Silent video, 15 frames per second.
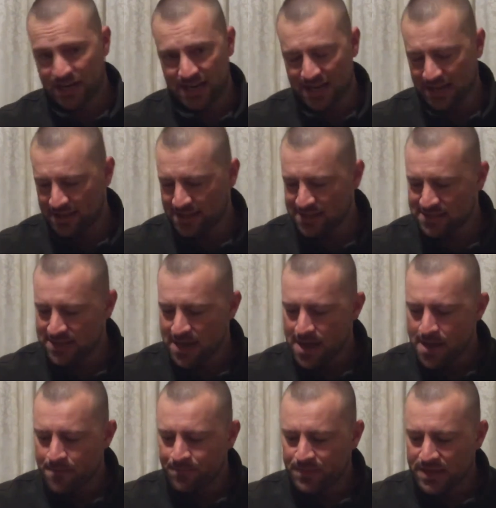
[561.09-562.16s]
at it like this,
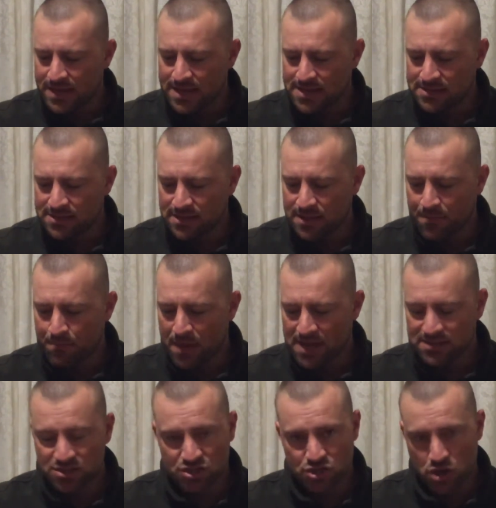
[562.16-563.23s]
is the
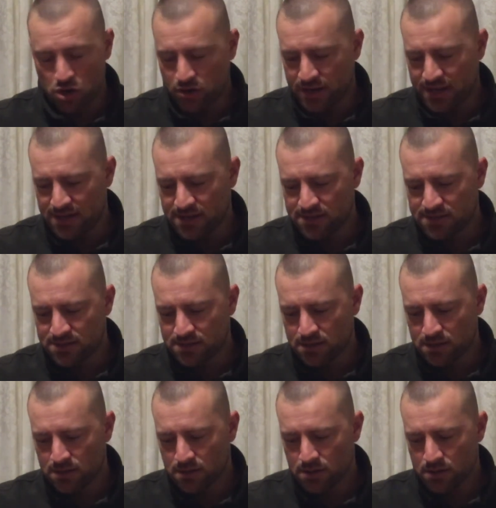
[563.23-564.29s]
buttstock is
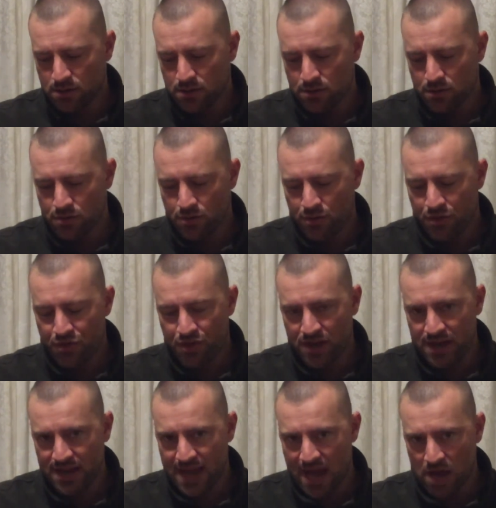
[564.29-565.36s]

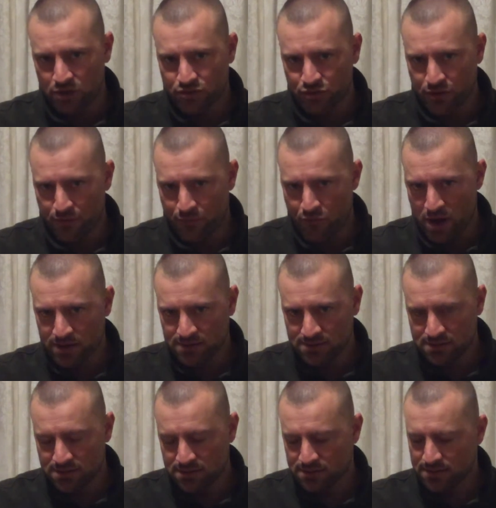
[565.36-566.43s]
thinning out to the front,
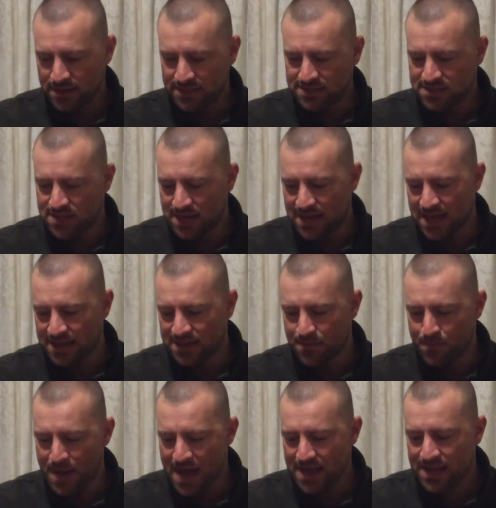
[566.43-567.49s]
it's thicker at the
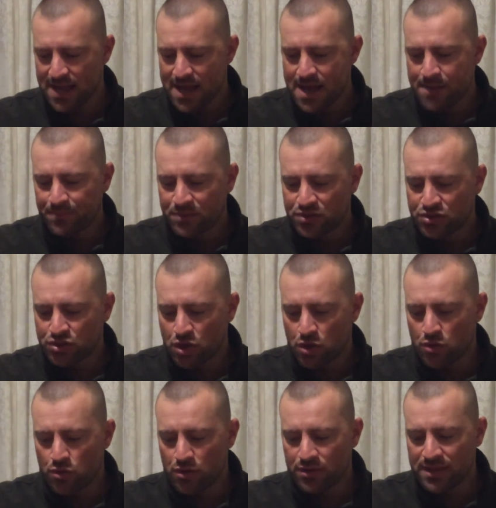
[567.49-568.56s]
back,
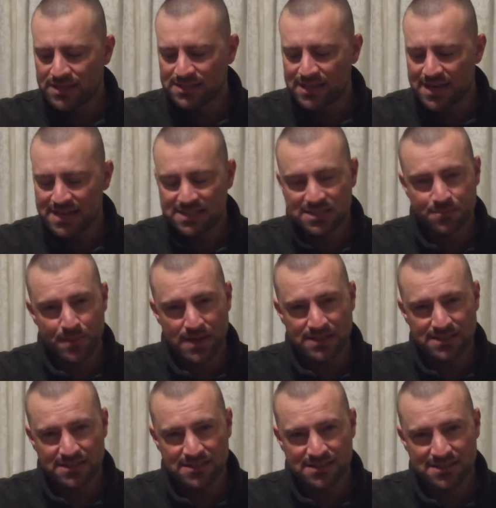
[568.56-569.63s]
so there's less space
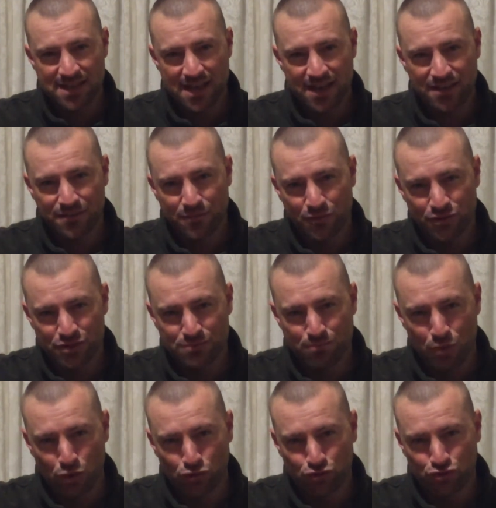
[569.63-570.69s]
inside for this
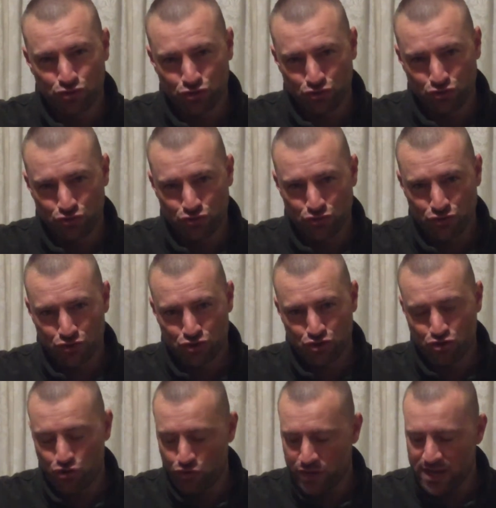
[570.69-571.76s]
bolt to
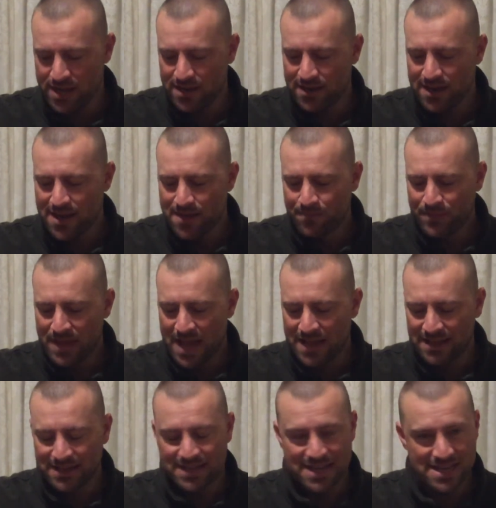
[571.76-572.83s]
screw in,
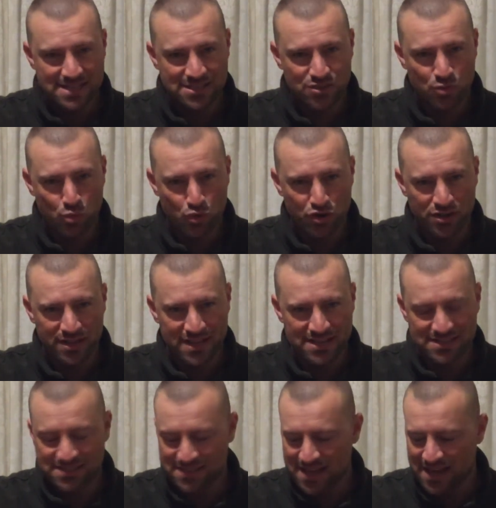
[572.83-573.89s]
and it hits the wood in the
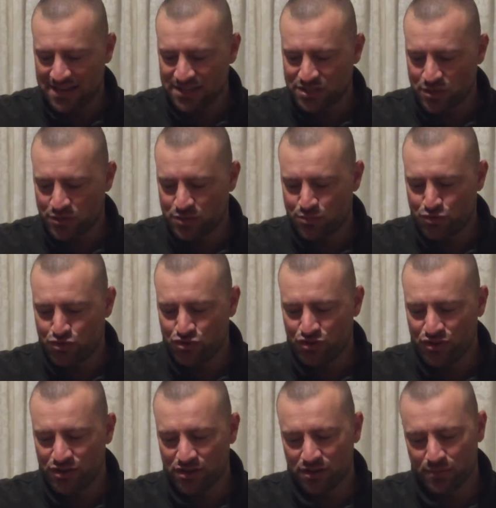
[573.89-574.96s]
inside, so it's
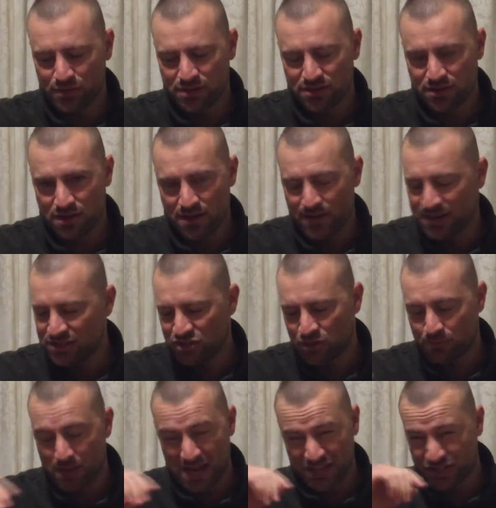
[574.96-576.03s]
protruding a little bit, but it's
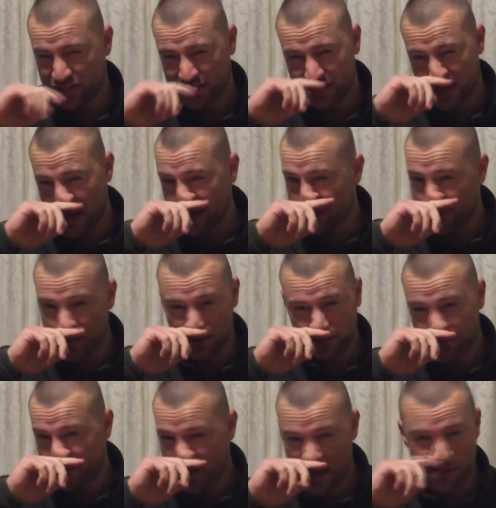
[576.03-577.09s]
not much. It's like
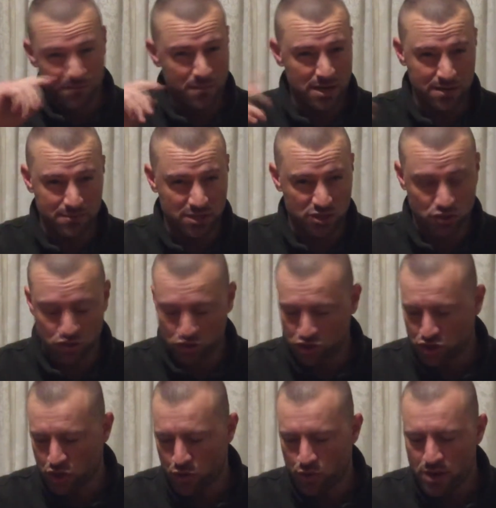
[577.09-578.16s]
about 5 millimeters or
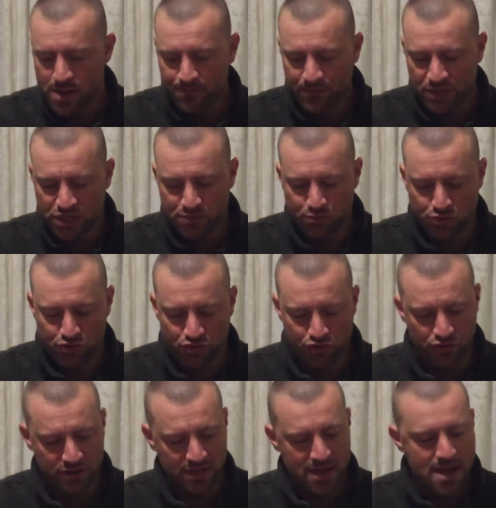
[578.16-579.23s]
so it's
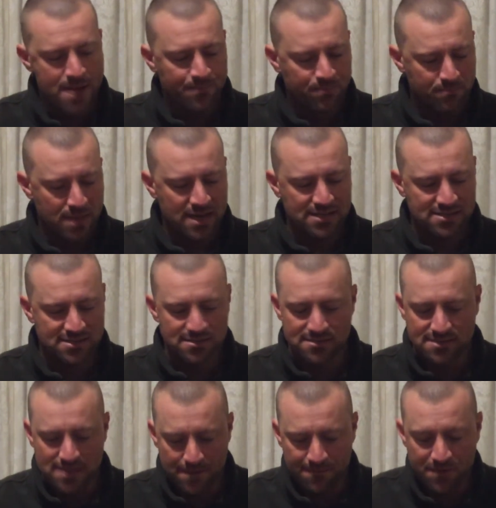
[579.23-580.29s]
protruding, but it's still
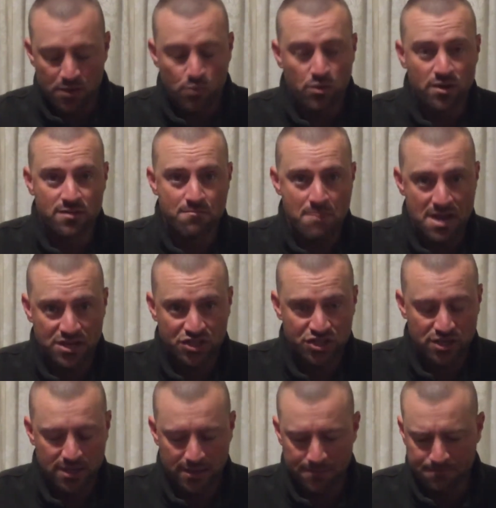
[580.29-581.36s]
something worth
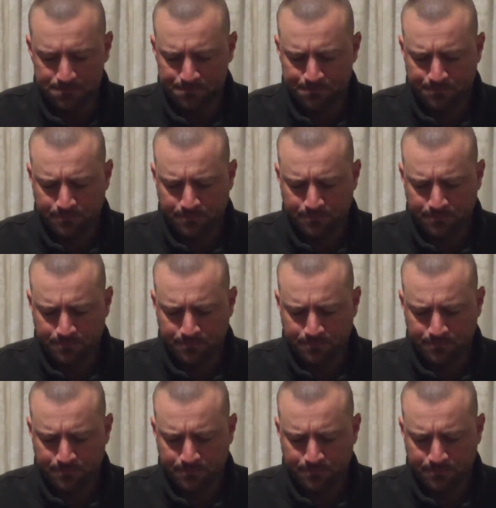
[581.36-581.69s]
mentioning.